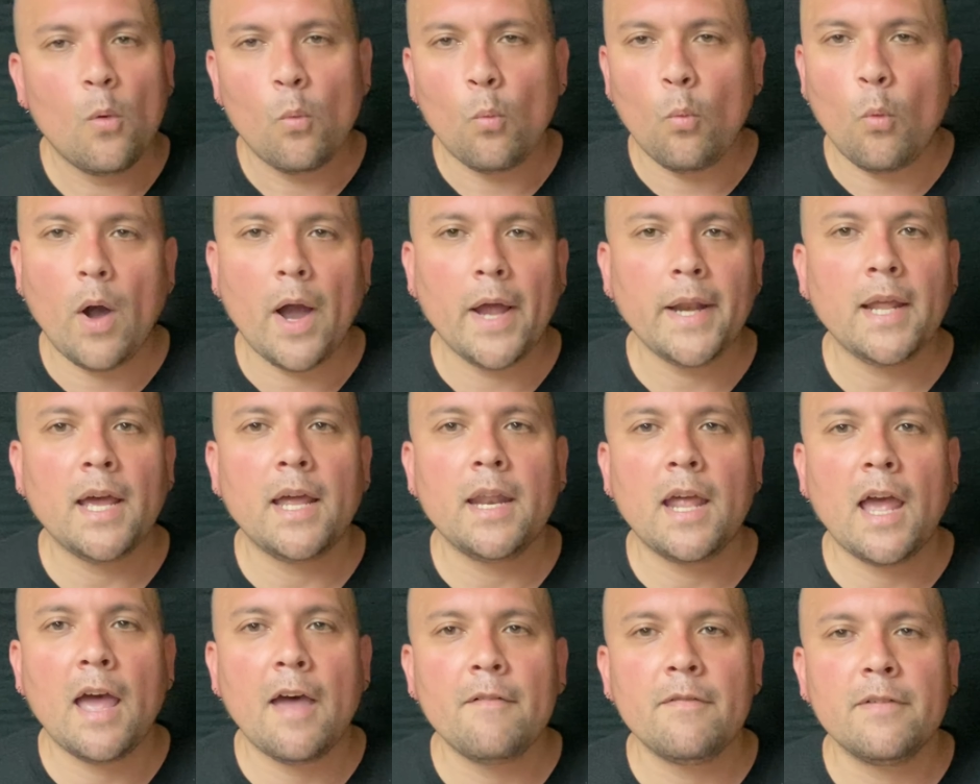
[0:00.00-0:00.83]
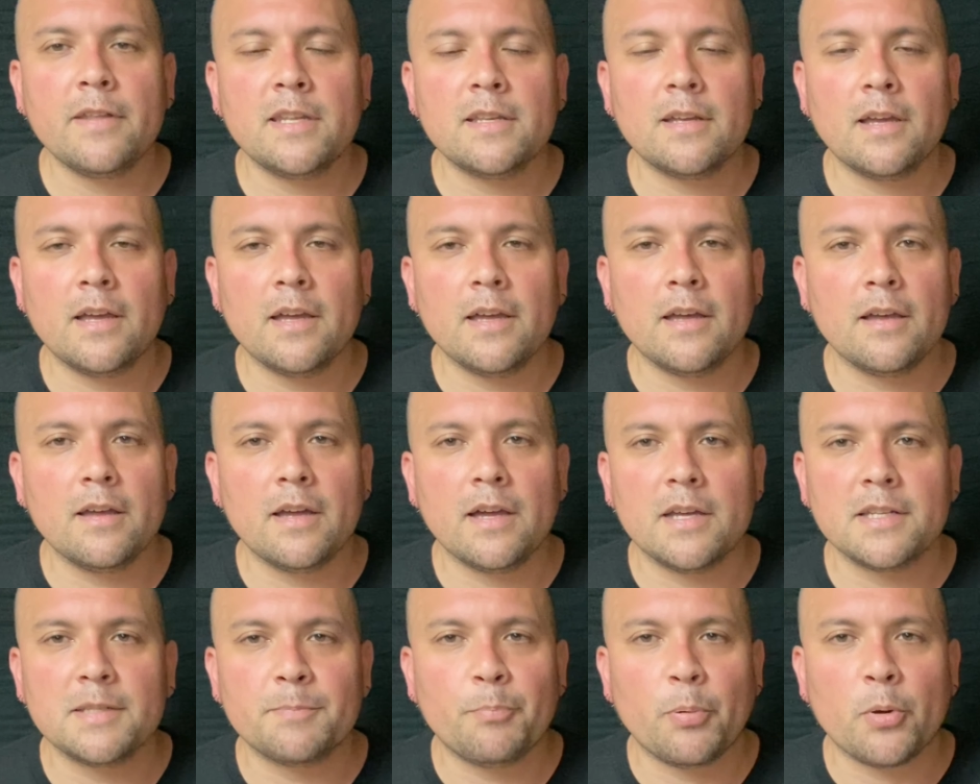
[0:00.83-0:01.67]
Why not have an,
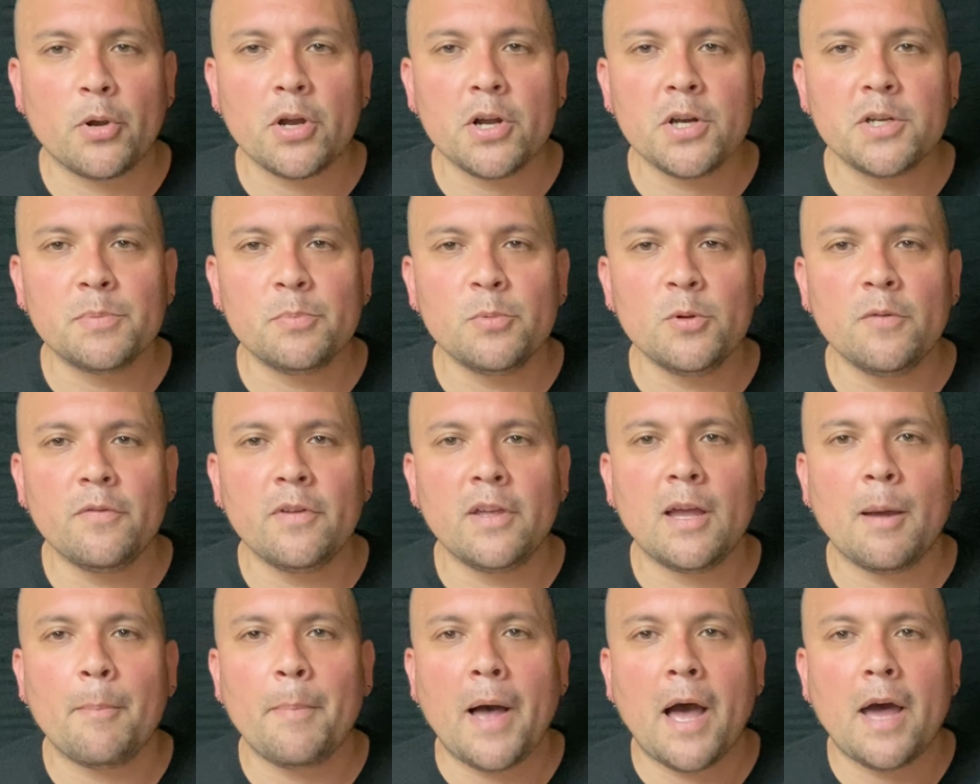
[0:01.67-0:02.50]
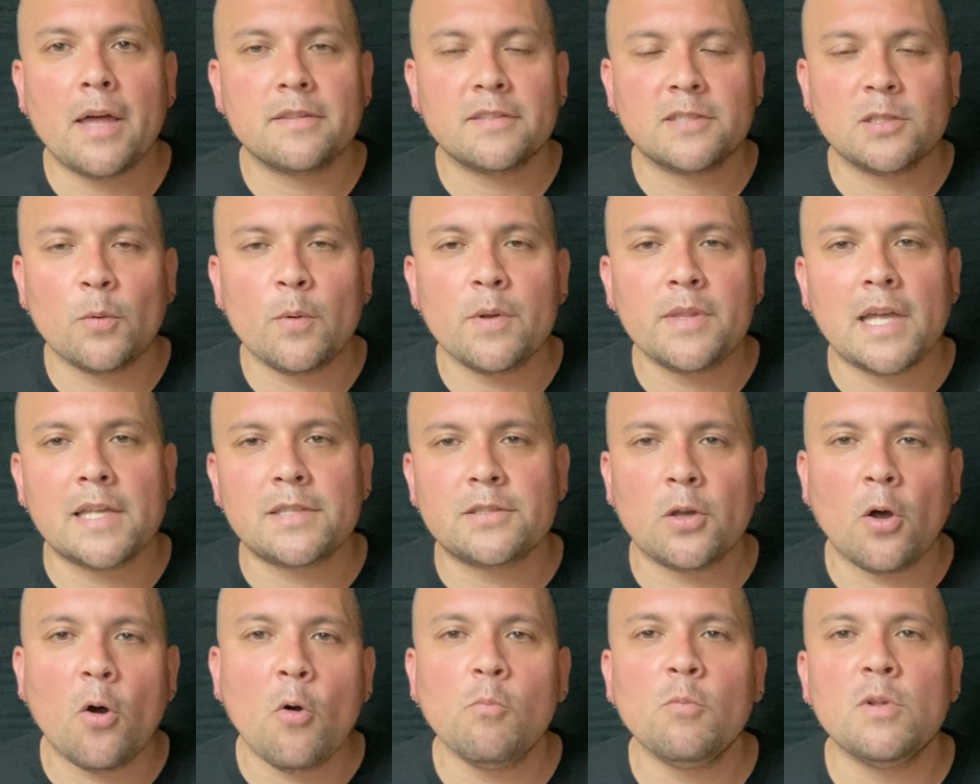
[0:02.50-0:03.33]
uh, a Purge movie about someone
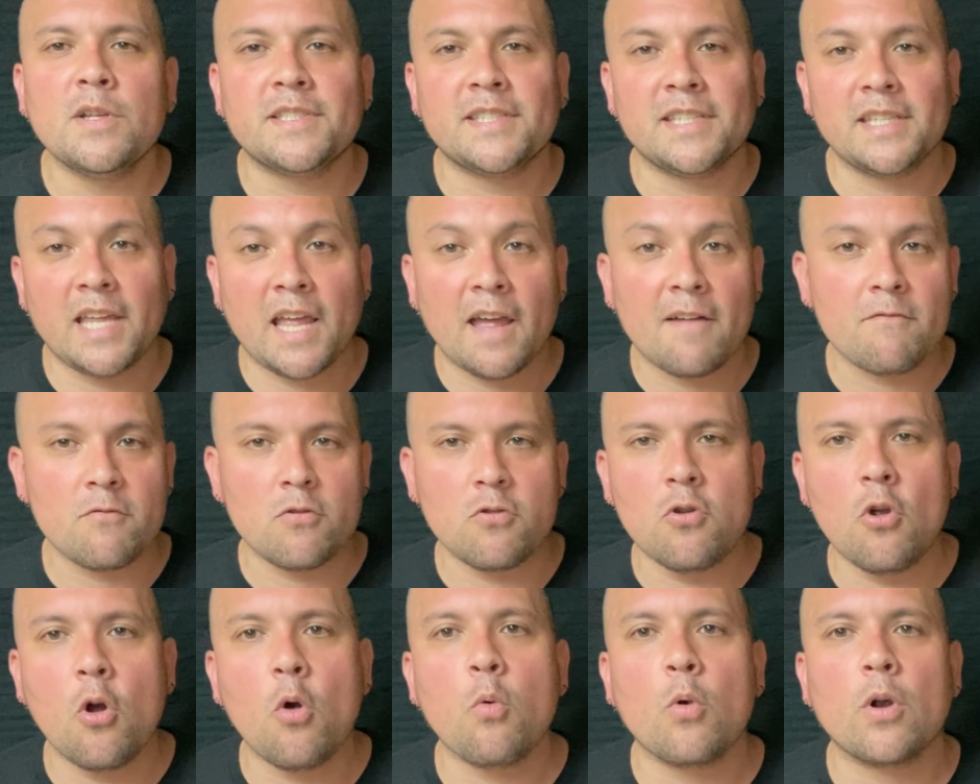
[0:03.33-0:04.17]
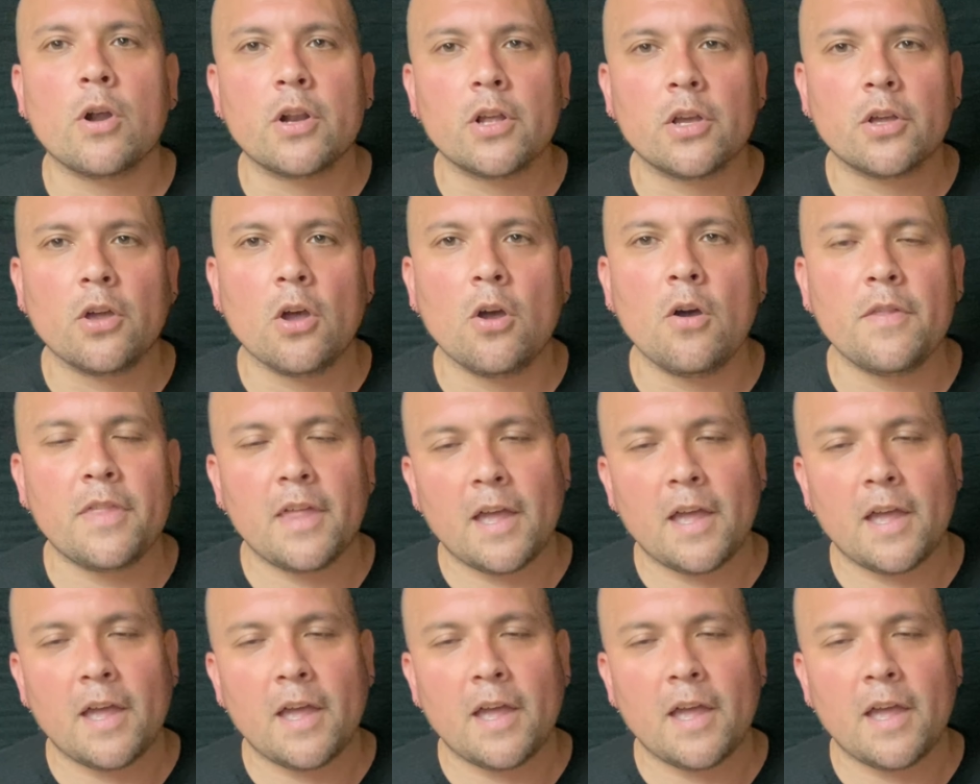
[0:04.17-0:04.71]
that's homeless and they have nowhere to go?